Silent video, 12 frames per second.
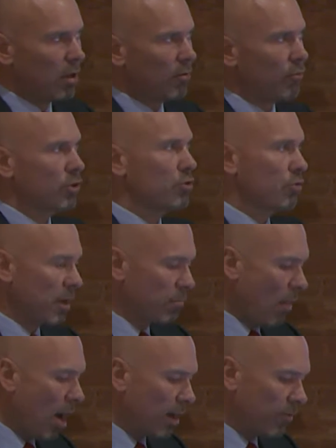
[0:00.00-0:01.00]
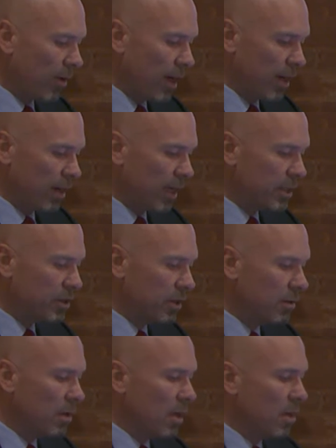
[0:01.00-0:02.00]
for trademark
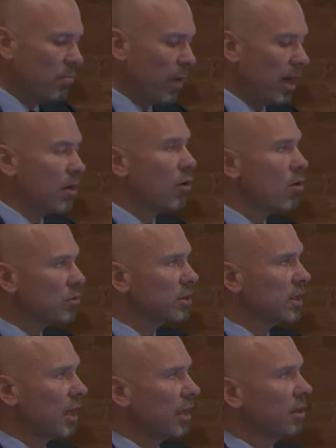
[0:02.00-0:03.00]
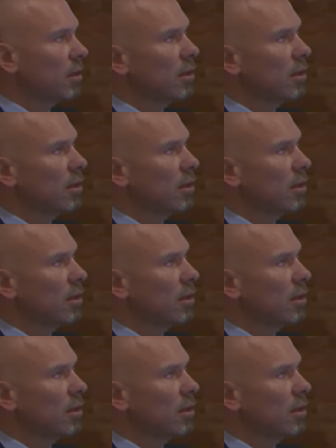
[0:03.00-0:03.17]
violation by hosting